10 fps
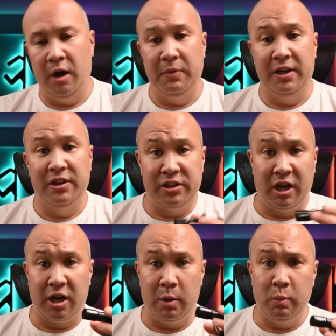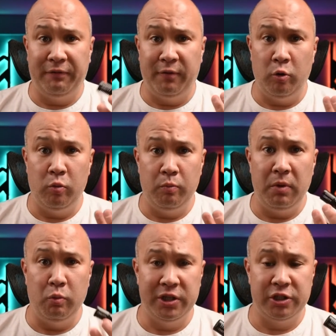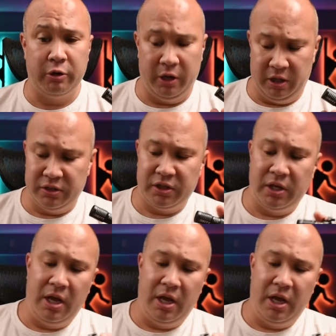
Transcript: It does not come with foam windscreens.